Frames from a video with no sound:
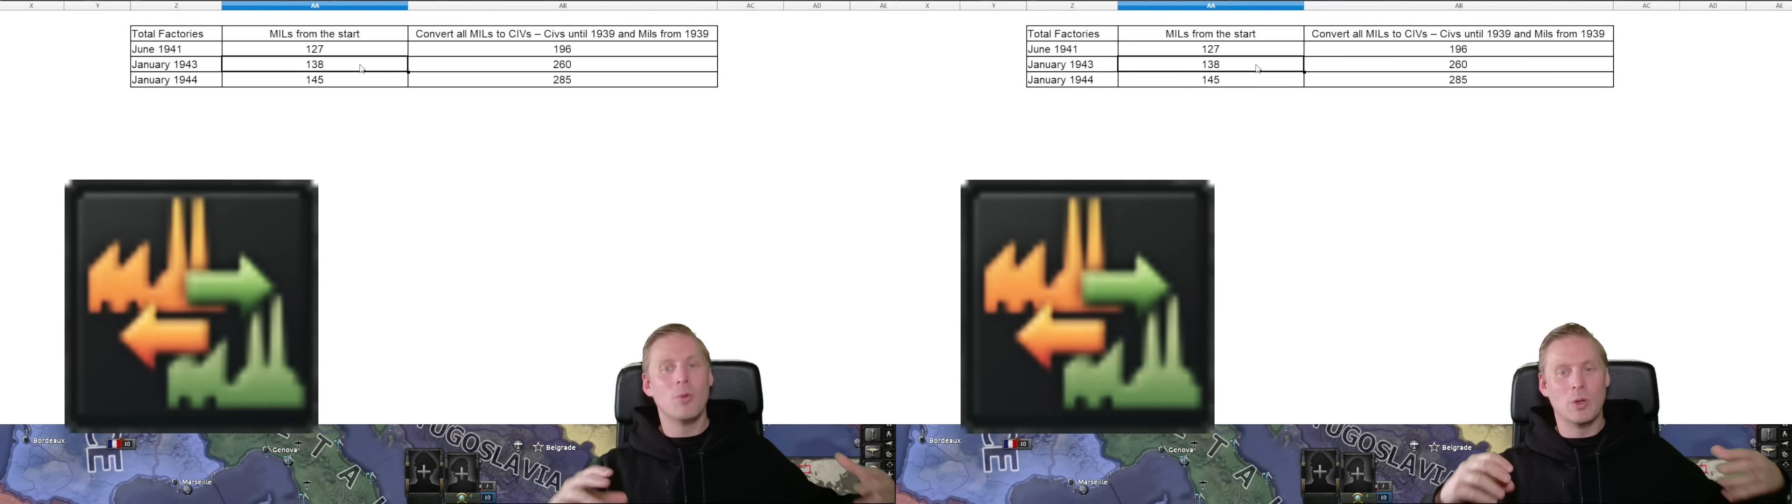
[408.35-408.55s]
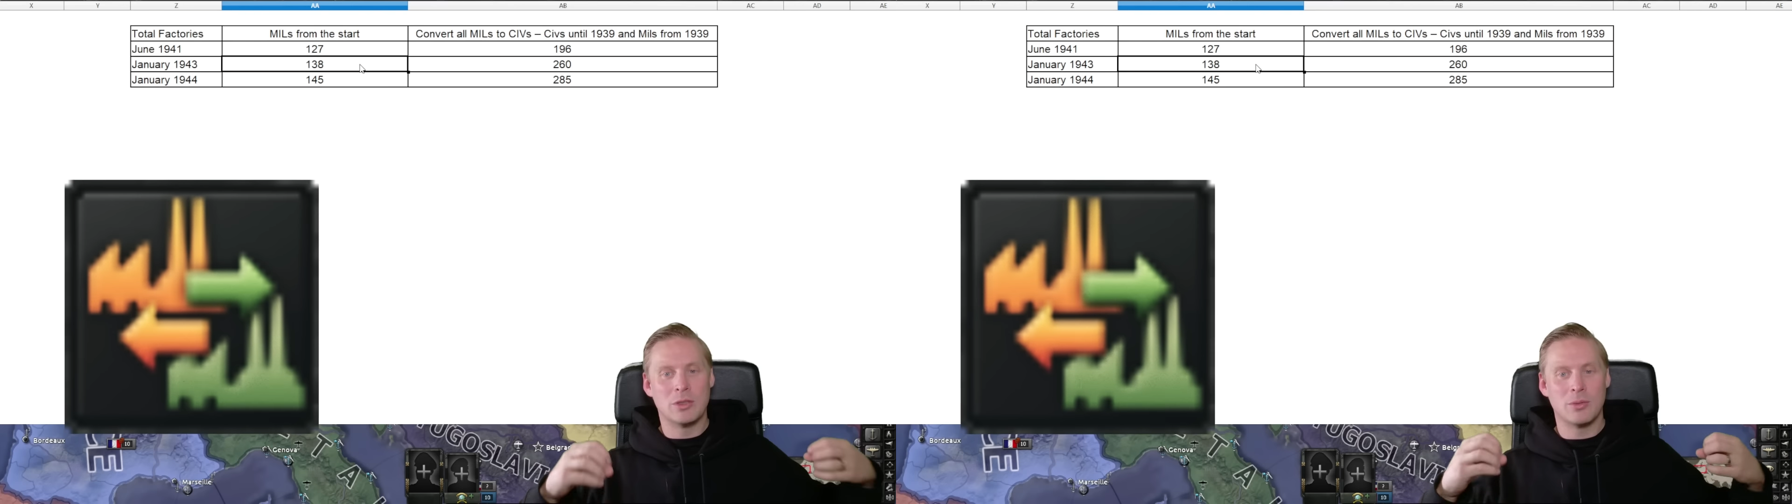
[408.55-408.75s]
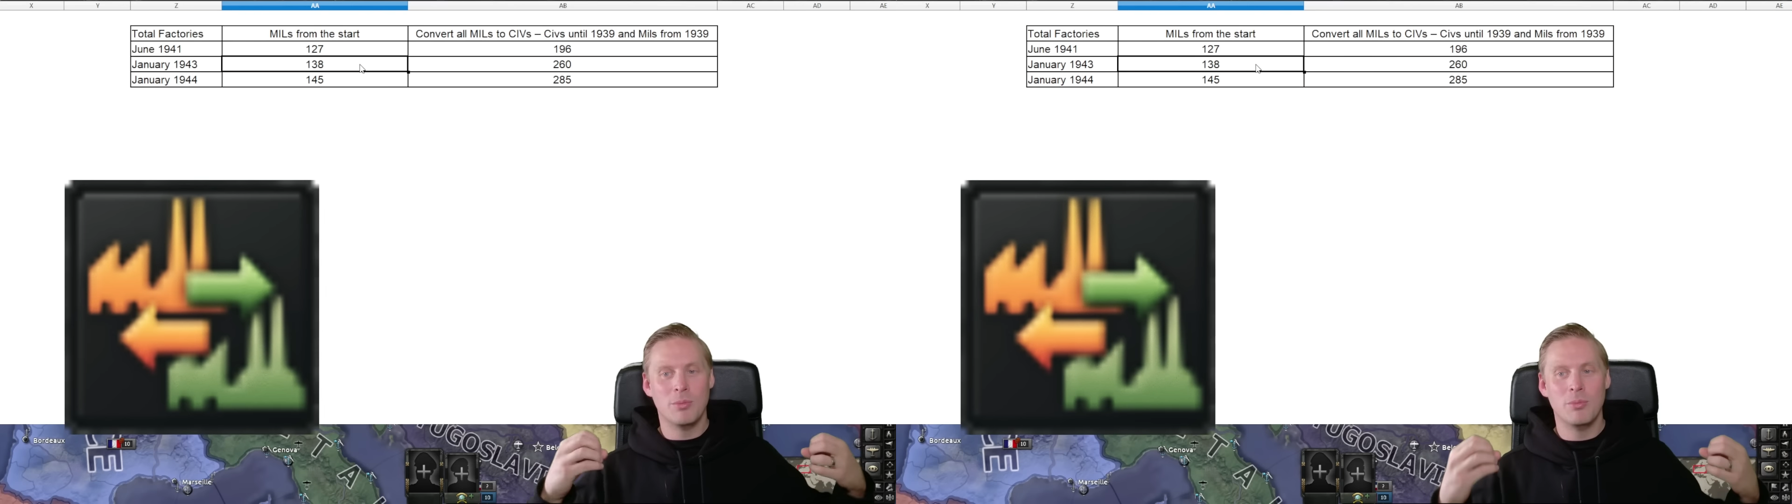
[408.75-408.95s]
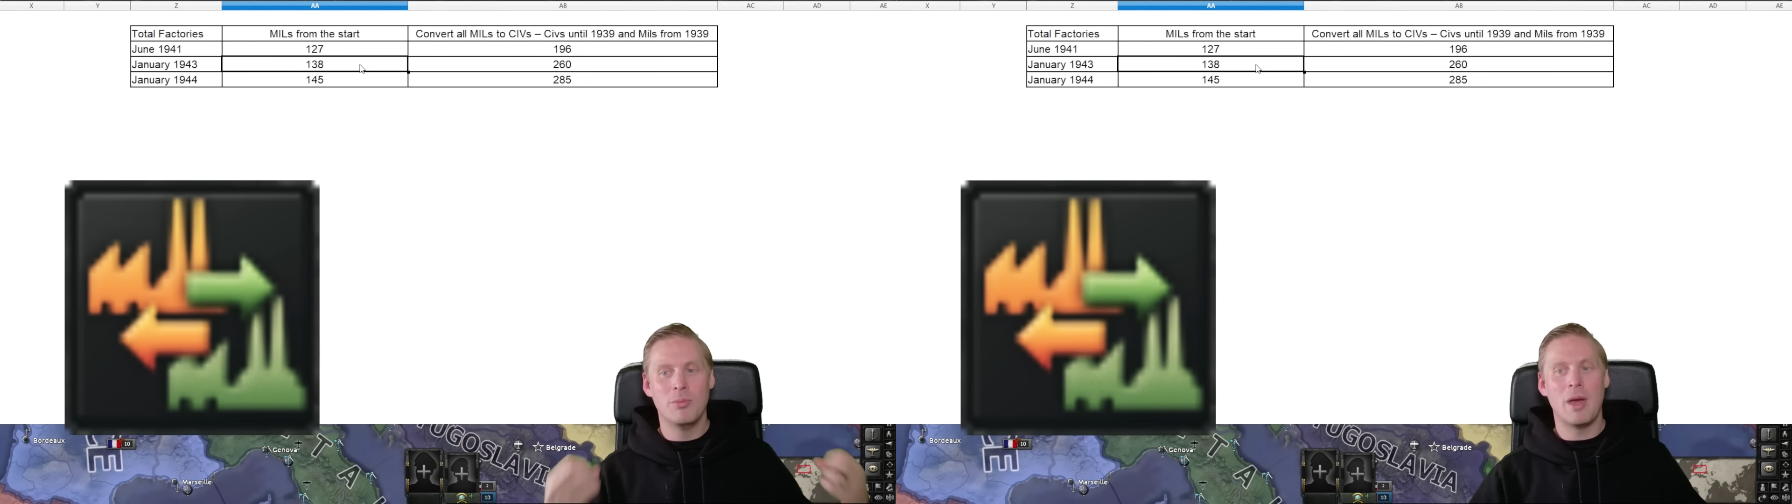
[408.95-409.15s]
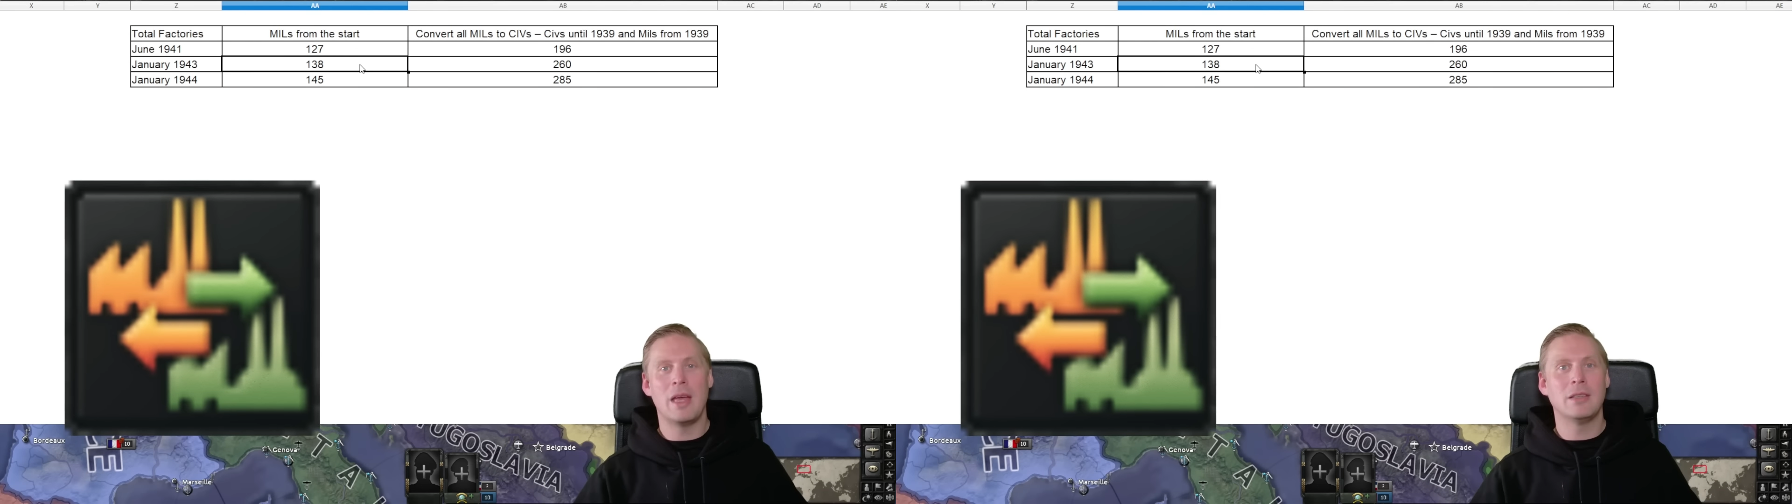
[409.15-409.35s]
which
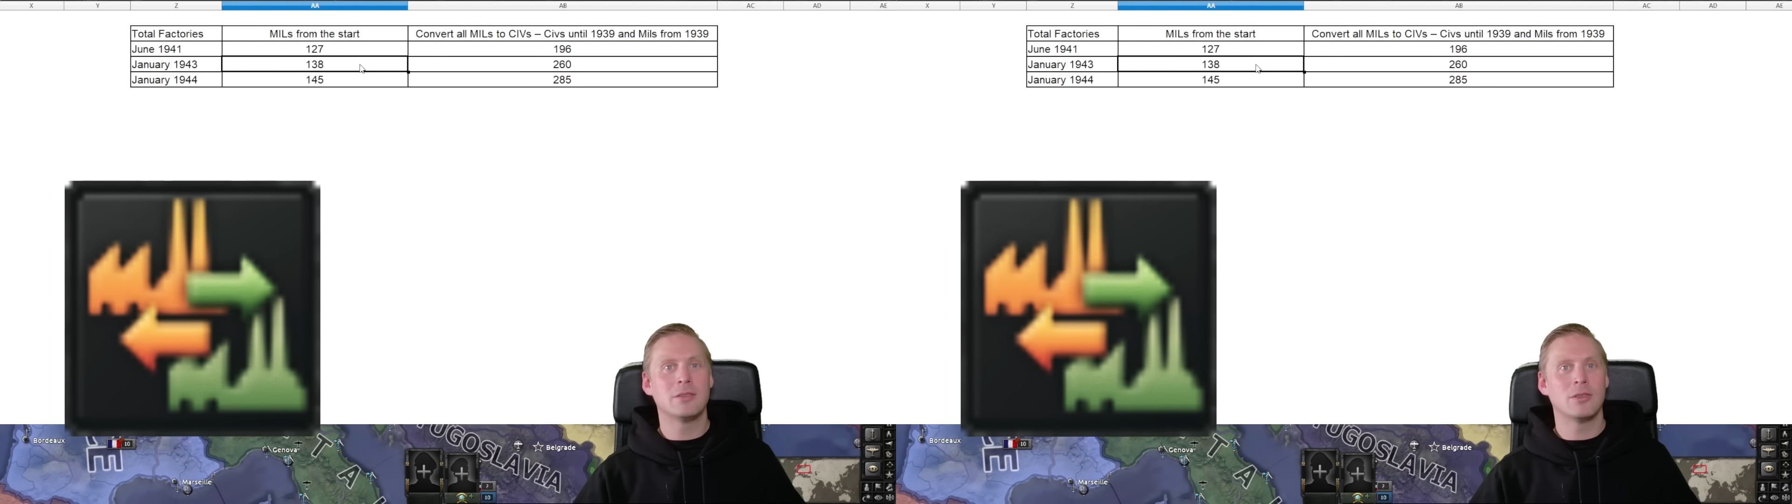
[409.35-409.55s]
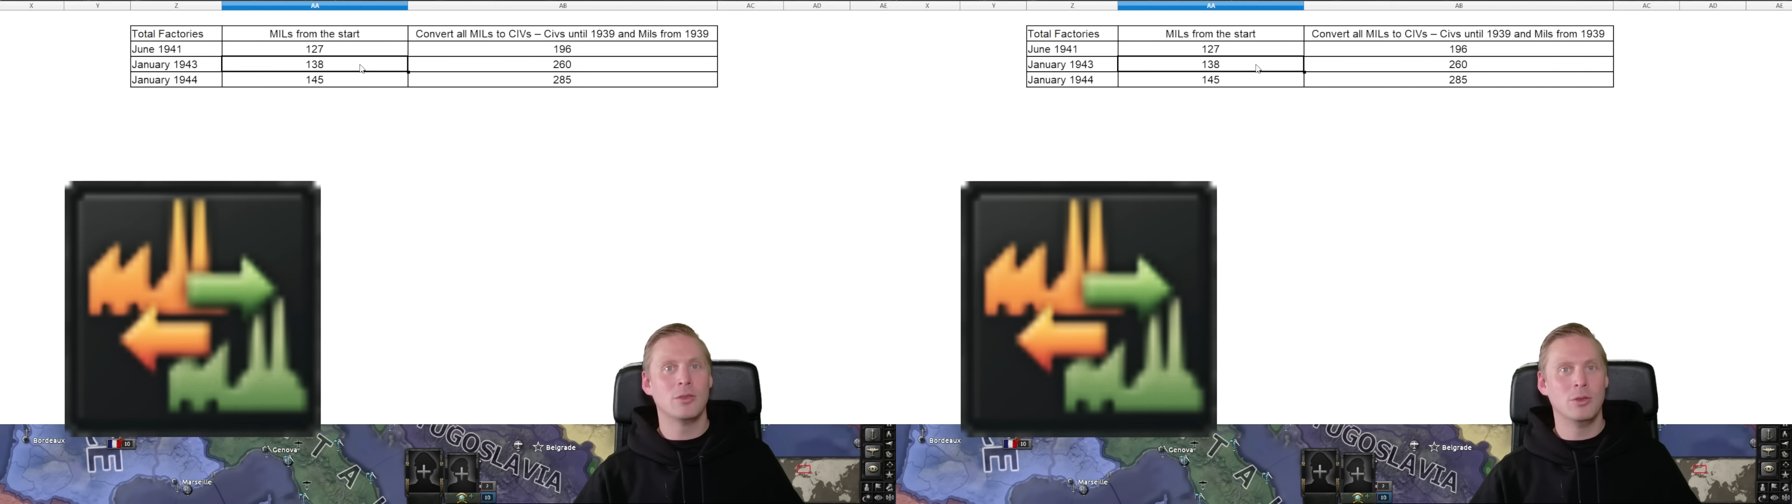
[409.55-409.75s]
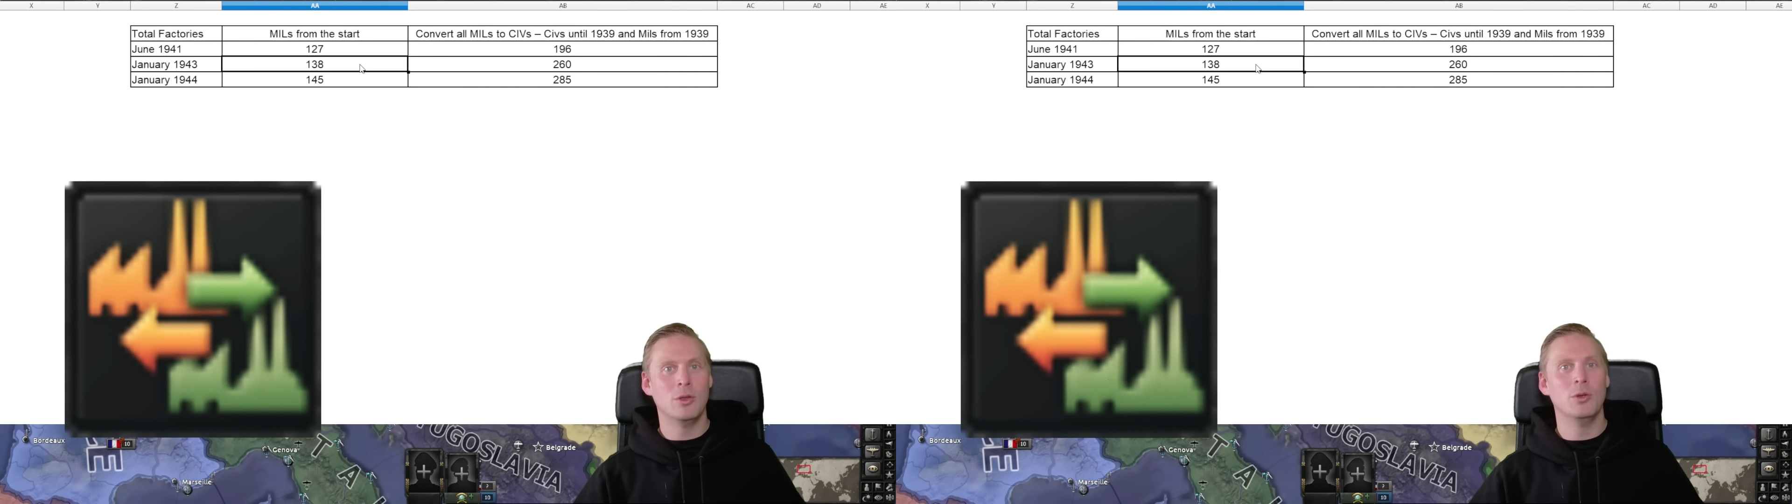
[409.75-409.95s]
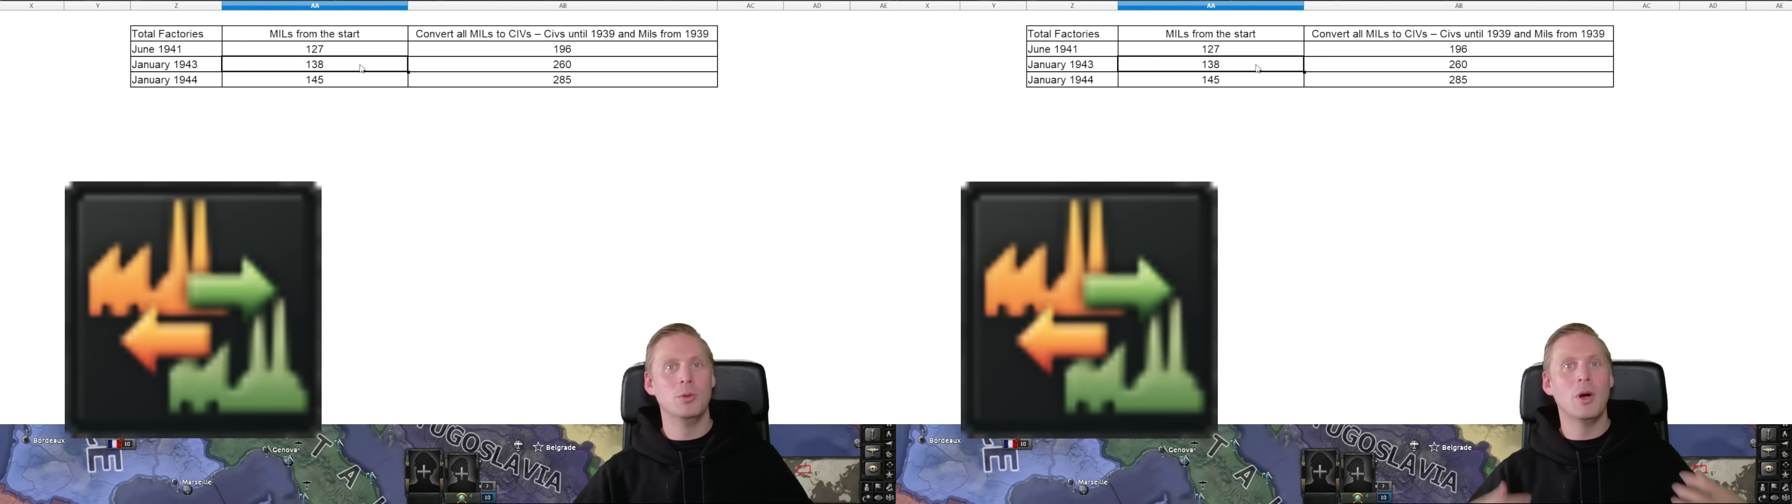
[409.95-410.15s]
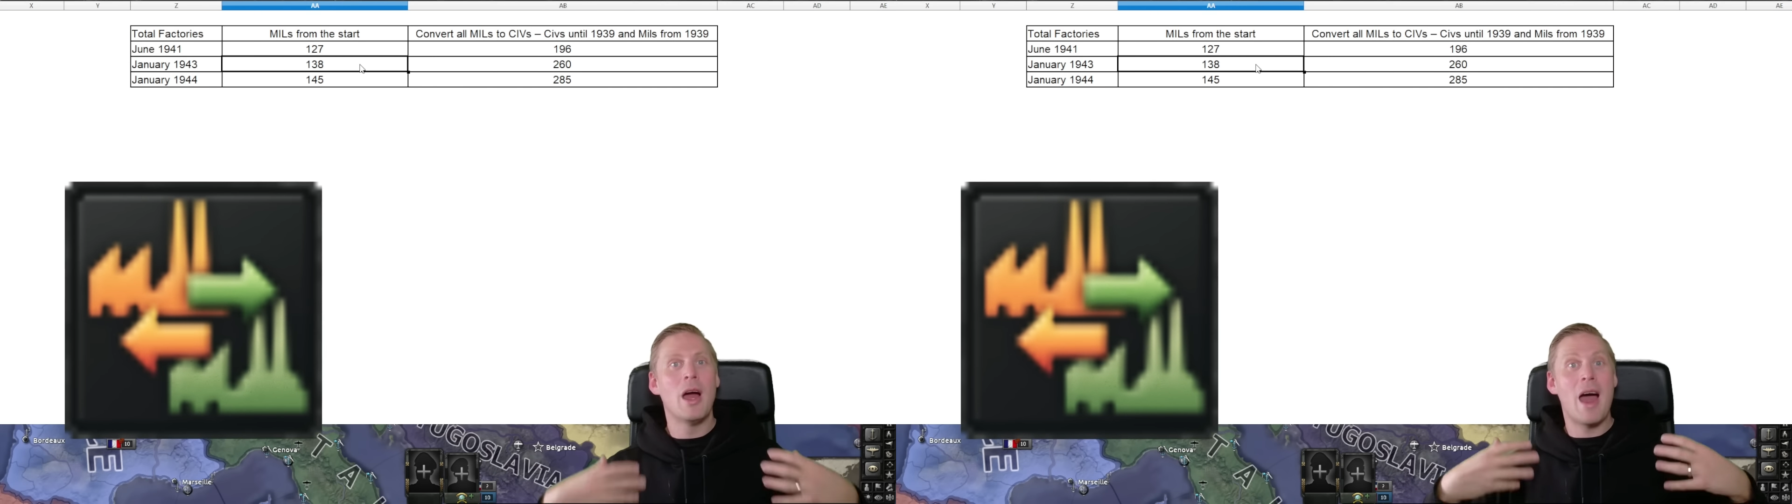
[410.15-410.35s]
makes
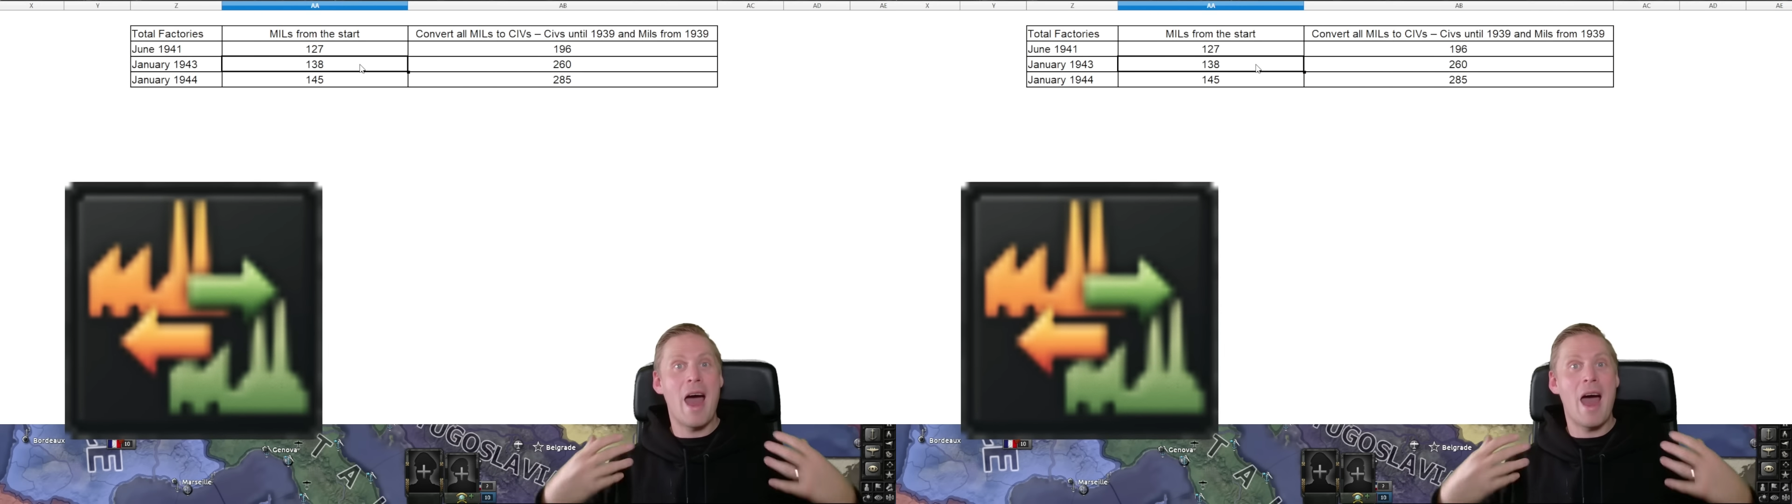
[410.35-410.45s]
you